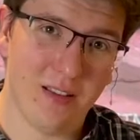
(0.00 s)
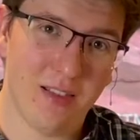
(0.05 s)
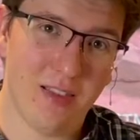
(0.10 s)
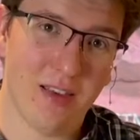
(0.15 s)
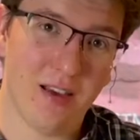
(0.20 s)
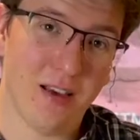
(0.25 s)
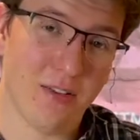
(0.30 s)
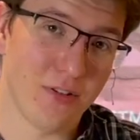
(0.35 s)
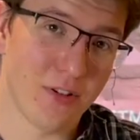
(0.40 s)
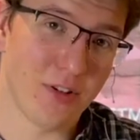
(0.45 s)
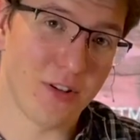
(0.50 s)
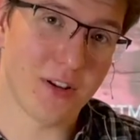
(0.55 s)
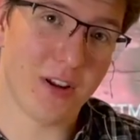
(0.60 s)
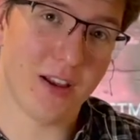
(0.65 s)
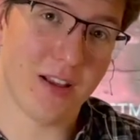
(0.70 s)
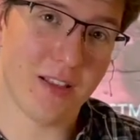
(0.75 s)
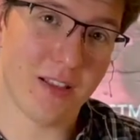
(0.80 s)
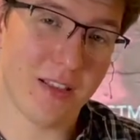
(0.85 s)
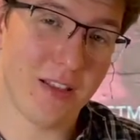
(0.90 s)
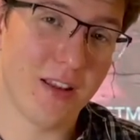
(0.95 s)
other
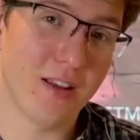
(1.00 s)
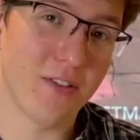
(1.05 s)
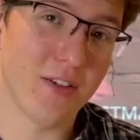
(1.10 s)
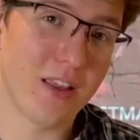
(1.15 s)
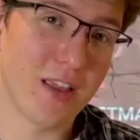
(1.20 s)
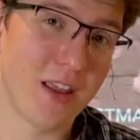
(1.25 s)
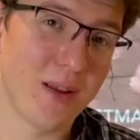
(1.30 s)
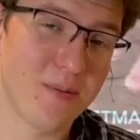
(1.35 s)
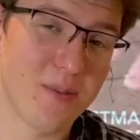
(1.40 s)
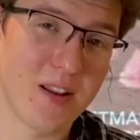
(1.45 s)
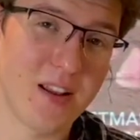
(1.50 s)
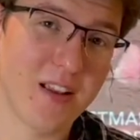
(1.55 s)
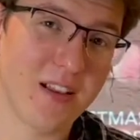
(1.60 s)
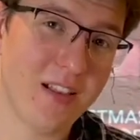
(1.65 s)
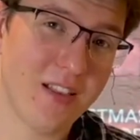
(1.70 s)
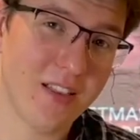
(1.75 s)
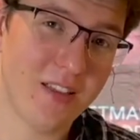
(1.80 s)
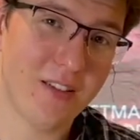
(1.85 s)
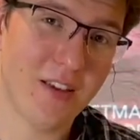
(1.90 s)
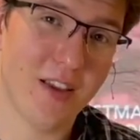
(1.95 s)
shots and other camera
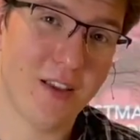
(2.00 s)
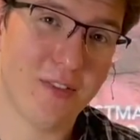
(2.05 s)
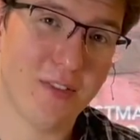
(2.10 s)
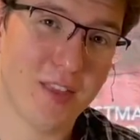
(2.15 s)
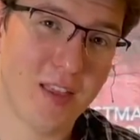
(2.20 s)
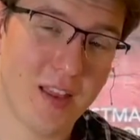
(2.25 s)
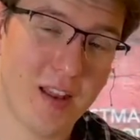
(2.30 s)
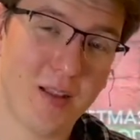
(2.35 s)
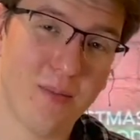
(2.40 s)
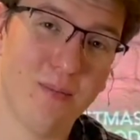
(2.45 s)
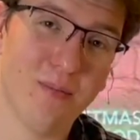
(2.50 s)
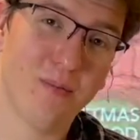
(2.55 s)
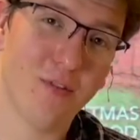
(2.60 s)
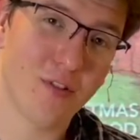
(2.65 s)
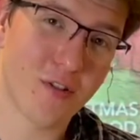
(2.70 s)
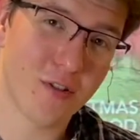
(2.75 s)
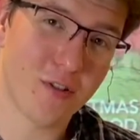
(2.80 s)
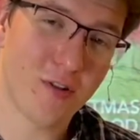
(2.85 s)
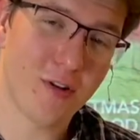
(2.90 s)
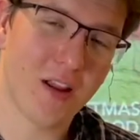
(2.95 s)
angles you have set up
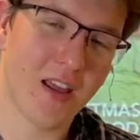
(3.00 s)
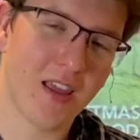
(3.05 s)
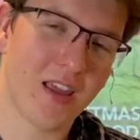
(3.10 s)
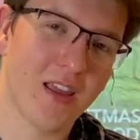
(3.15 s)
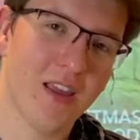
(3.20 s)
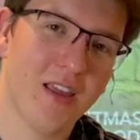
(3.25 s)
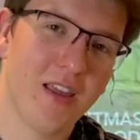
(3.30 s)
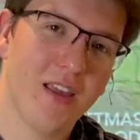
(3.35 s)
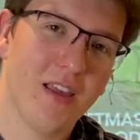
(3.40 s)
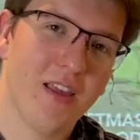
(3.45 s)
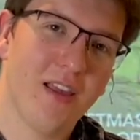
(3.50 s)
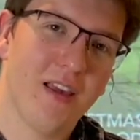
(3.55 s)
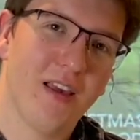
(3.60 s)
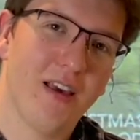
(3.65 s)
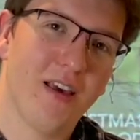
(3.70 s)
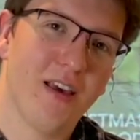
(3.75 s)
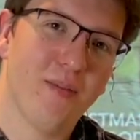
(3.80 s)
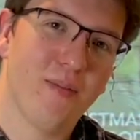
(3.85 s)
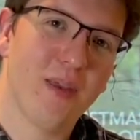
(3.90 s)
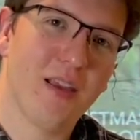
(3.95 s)
recording,
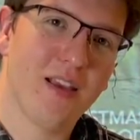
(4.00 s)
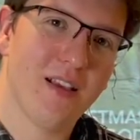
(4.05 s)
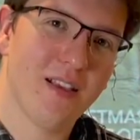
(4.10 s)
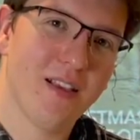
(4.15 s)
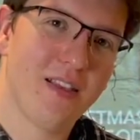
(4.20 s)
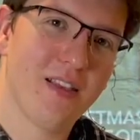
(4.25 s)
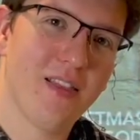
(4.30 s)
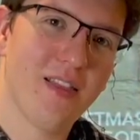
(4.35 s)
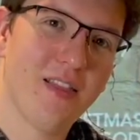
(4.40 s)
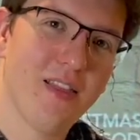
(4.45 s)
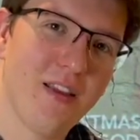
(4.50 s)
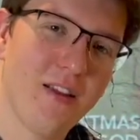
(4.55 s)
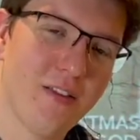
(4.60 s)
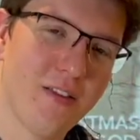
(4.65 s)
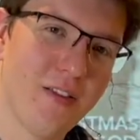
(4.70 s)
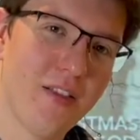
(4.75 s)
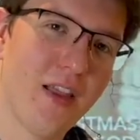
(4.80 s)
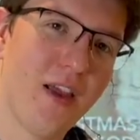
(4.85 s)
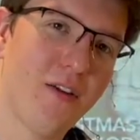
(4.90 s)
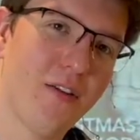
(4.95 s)
because
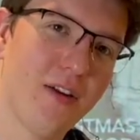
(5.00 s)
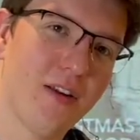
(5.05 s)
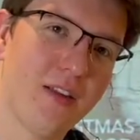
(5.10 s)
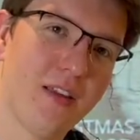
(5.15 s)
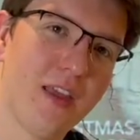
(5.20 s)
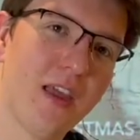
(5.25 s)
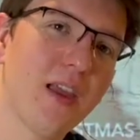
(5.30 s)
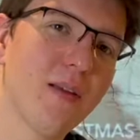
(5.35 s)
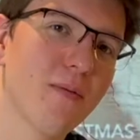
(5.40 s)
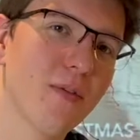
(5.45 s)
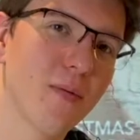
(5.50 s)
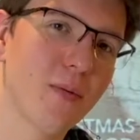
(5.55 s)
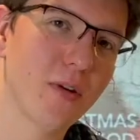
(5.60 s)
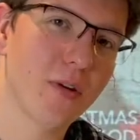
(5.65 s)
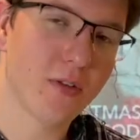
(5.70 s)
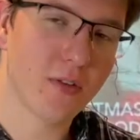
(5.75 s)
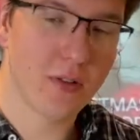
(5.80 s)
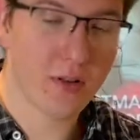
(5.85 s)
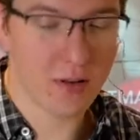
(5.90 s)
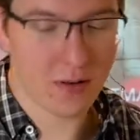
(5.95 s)
there's now a camera
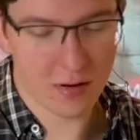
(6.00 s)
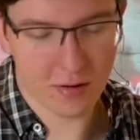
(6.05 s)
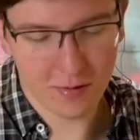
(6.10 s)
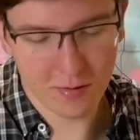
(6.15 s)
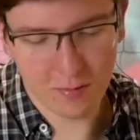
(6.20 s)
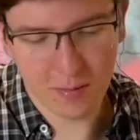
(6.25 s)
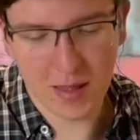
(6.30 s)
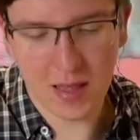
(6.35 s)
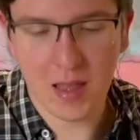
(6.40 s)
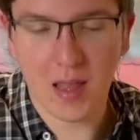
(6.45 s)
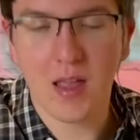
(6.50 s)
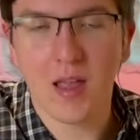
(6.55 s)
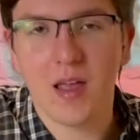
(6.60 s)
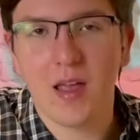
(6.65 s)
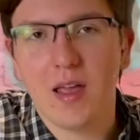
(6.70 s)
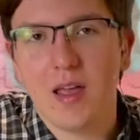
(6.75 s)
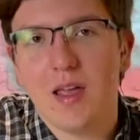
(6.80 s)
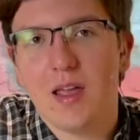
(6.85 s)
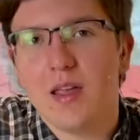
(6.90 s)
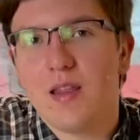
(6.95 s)
person, me,
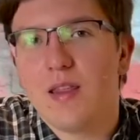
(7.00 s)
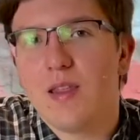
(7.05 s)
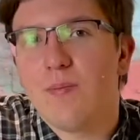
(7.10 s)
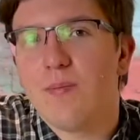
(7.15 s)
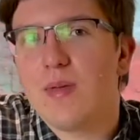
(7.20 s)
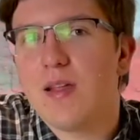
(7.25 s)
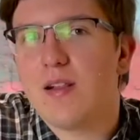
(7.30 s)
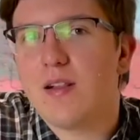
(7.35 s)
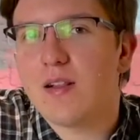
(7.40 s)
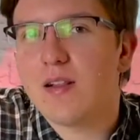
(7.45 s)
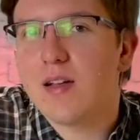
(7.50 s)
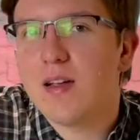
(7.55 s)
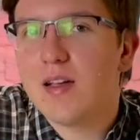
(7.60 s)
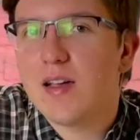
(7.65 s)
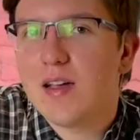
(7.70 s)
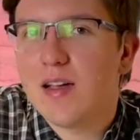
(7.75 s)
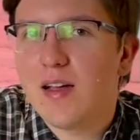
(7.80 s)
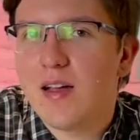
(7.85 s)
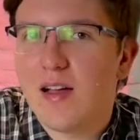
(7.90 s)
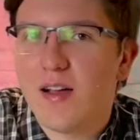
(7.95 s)
in the middle,
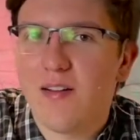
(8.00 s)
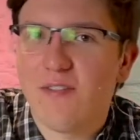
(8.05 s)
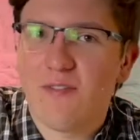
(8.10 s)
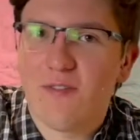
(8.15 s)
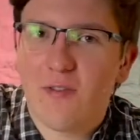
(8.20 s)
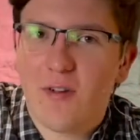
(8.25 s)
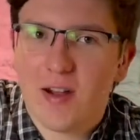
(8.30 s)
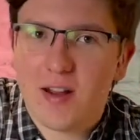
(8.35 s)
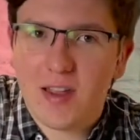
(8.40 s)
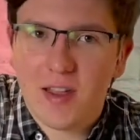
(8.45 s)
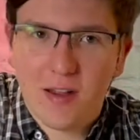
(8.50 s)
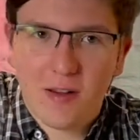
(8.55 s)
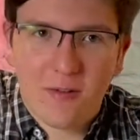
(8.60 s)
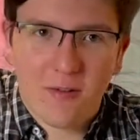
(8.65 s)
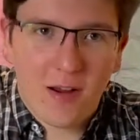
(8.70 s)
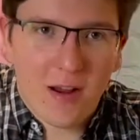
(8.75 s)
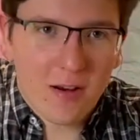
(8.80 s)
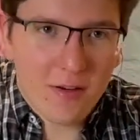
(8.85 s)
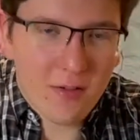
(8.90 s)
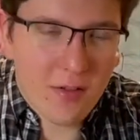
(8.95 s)
walking
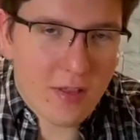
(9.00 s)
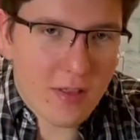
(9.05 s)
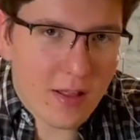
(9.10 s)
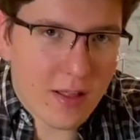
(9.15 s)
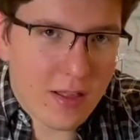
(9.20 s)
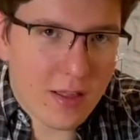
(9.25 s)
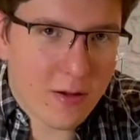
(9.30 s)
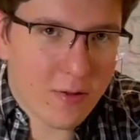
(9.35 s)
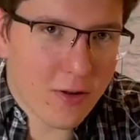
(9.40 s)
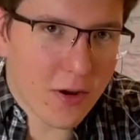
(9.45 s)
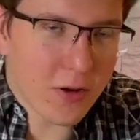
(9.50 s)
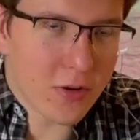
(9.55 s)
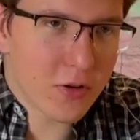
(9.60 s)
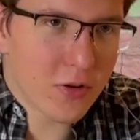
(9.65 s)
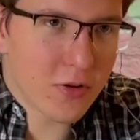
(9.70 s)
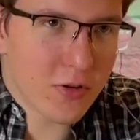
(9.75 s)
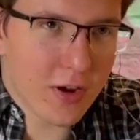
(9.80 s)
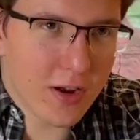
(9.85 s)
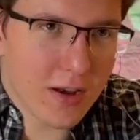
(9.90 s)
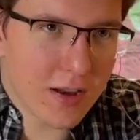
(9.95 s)
around slightly
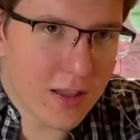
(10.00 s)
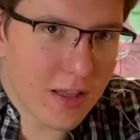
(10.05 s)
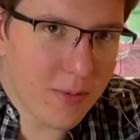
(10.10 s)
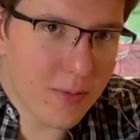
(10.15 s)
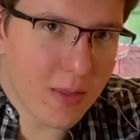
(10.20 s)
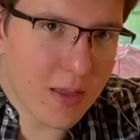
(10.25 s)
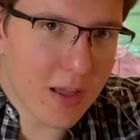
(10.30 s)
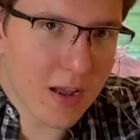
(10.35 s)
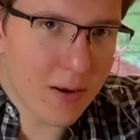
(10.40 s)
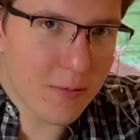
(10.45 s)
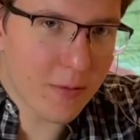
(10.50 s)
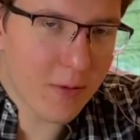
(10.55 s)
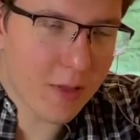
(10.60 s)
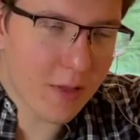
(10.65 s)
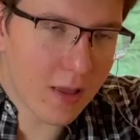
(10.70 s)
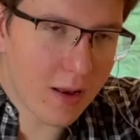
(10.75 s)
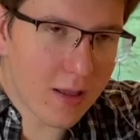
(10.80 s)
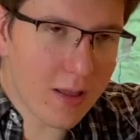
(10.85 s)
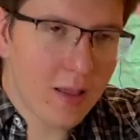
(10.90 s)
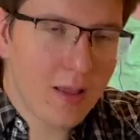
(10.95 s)
crouched trying to keep the camera
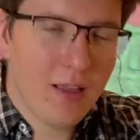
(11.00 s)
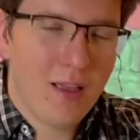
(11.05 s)
steady.